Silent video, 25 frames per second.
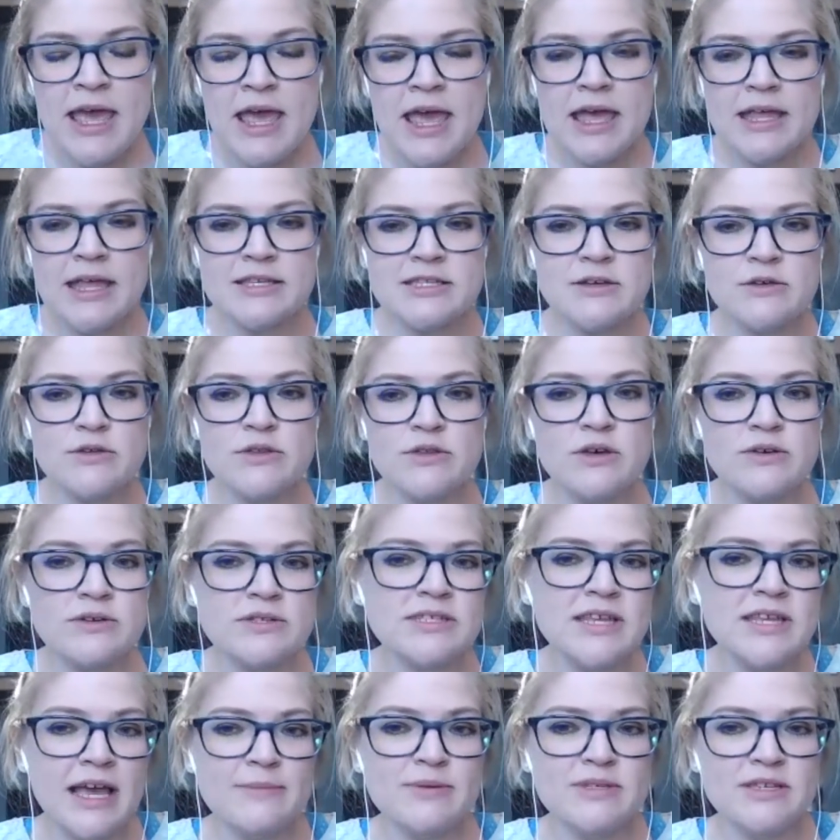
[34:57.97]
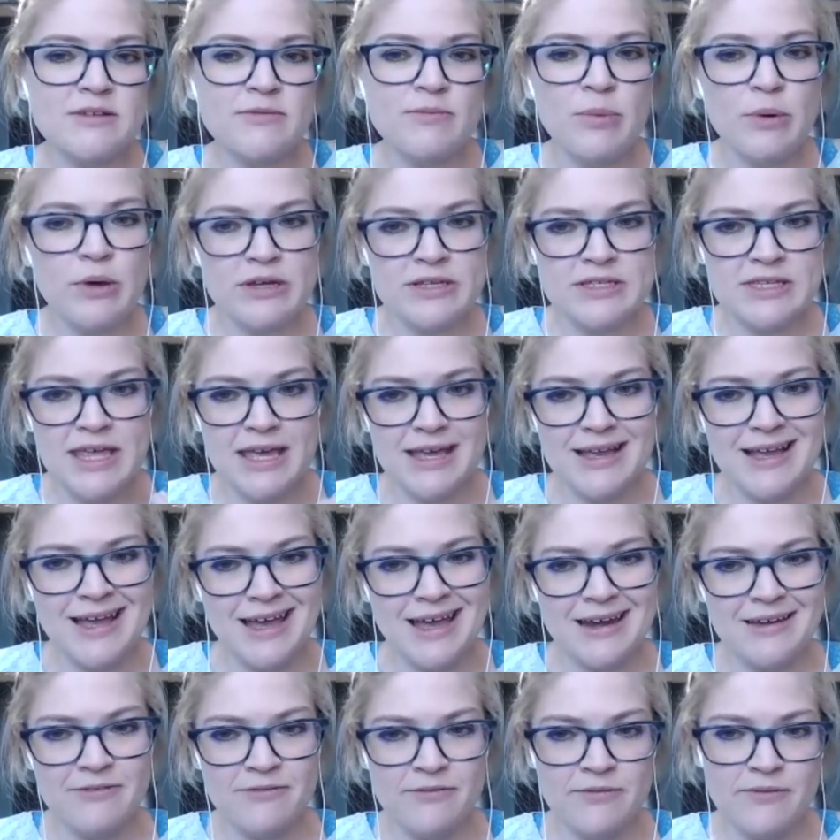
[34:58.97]
And so those types of books, that
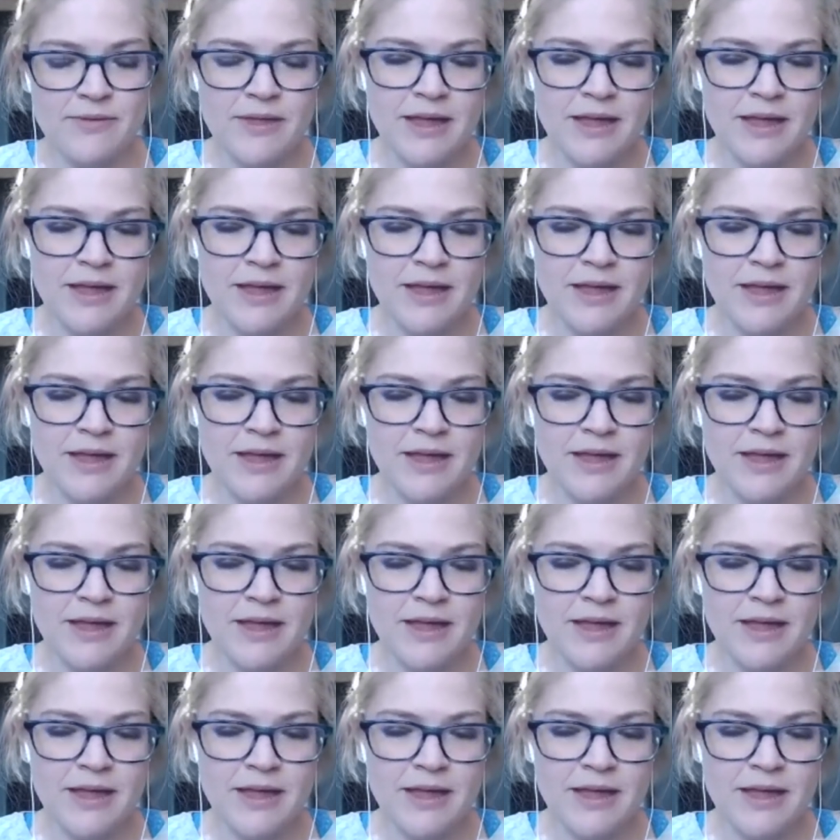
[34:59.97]
kind of